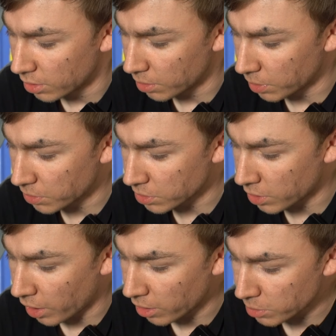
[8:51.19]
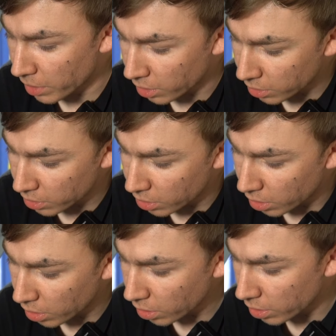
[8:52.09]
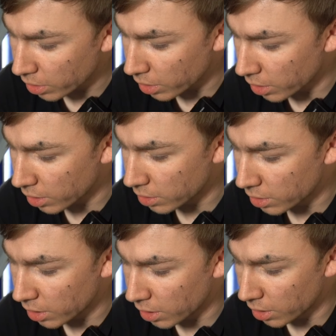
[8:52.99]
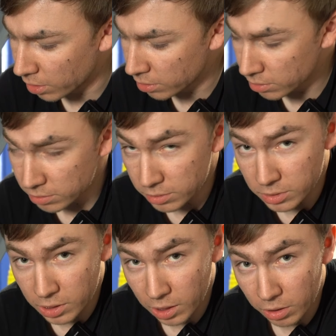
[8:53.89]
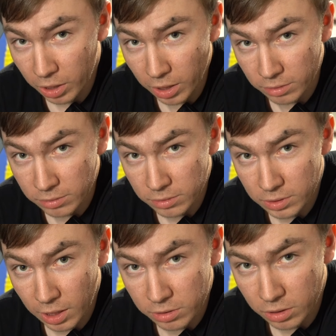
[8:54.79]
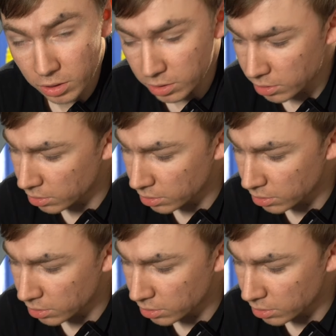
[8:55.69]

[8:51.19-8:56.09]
the wheels and tires back on the car and uh, sit on the ground, see how she looks.